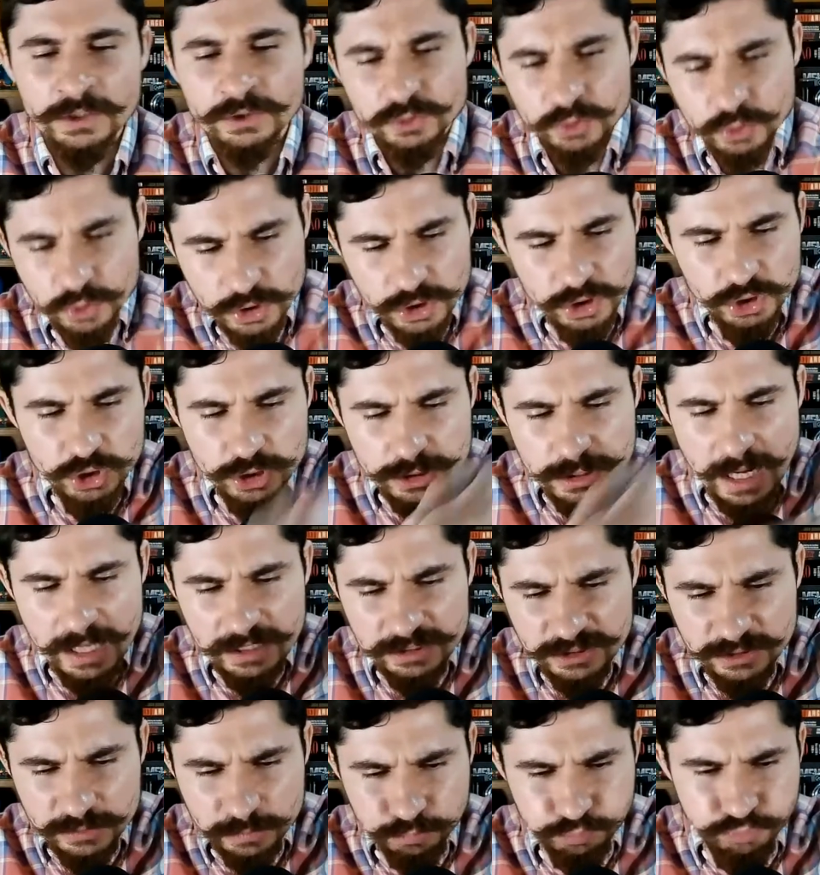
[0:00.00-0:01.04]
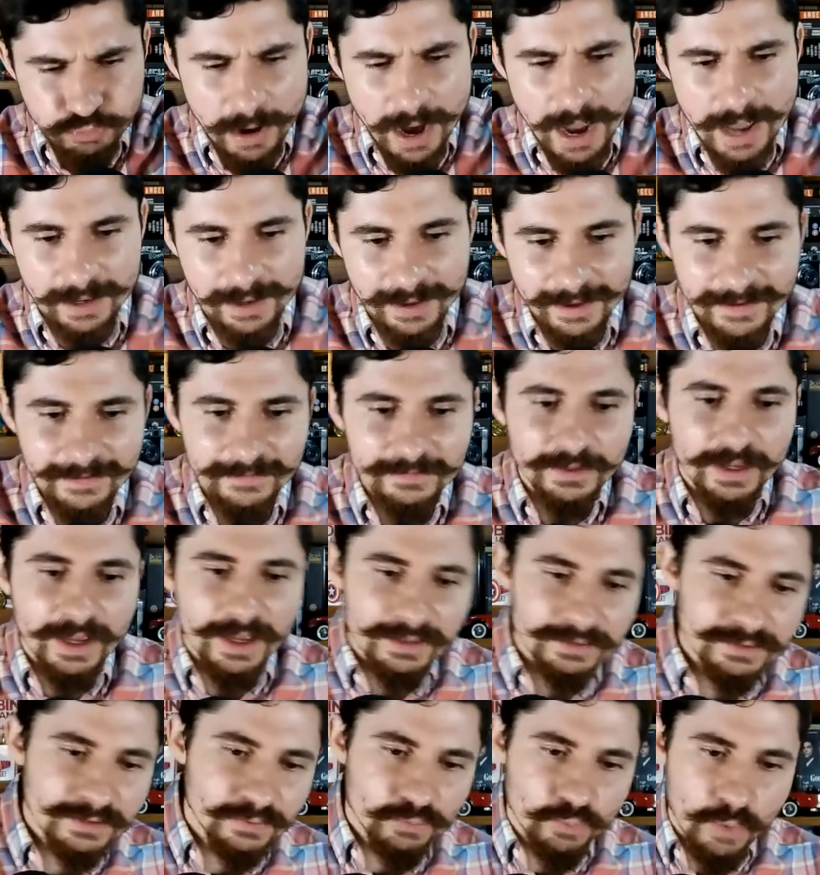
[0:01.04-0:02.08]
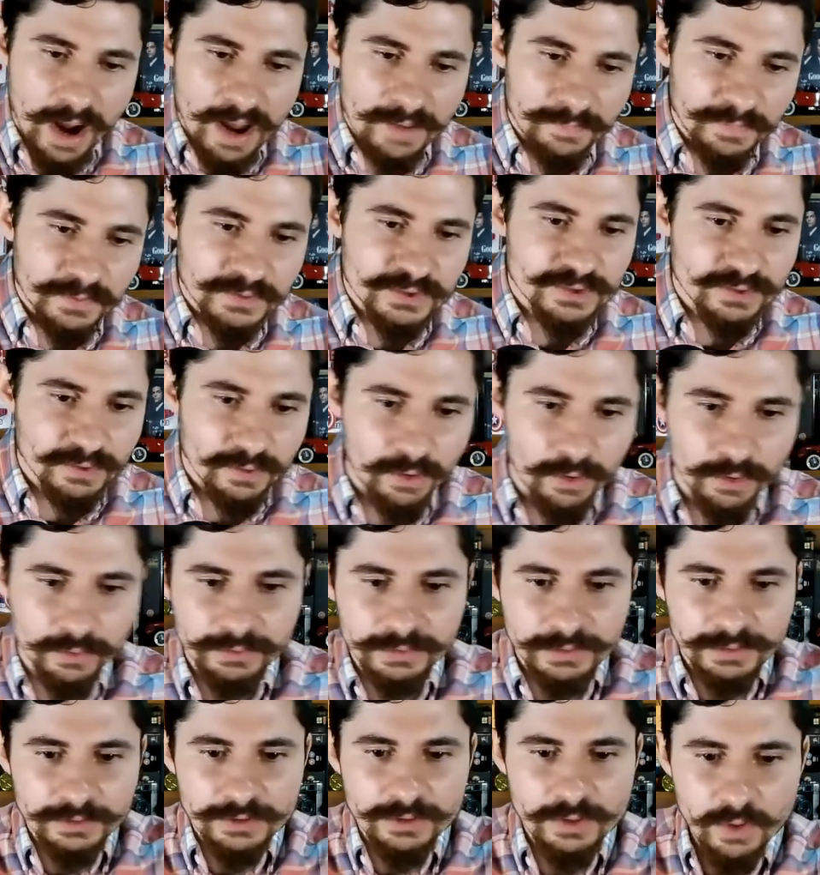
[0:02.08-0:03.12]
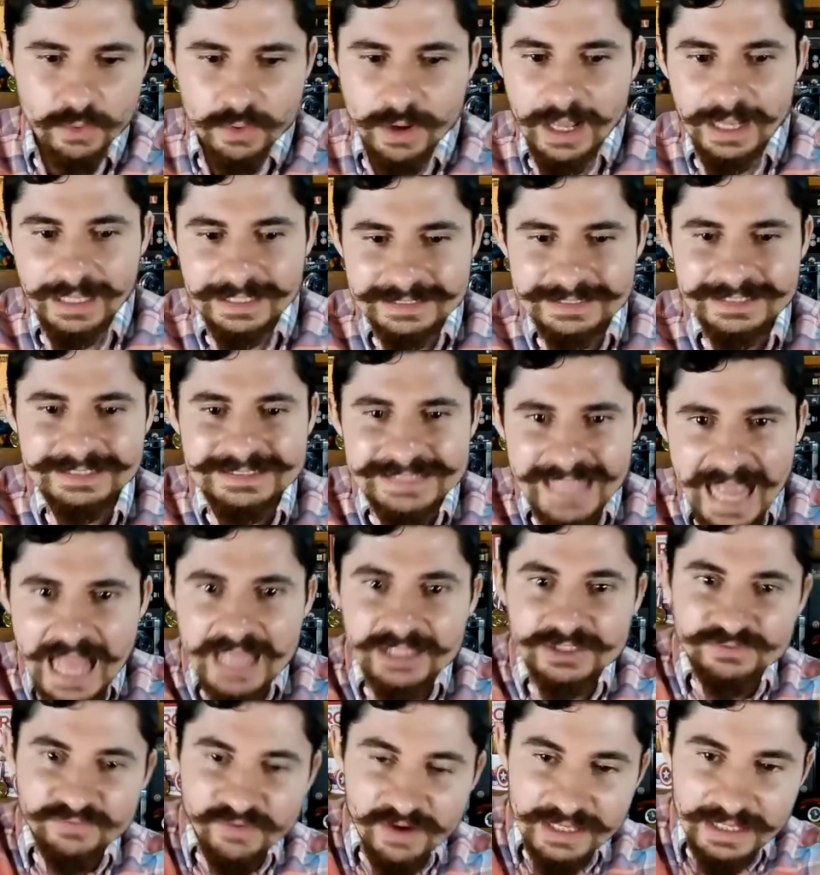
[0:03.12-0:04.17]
So he's just like spraying, and the wipers are on, and this guy is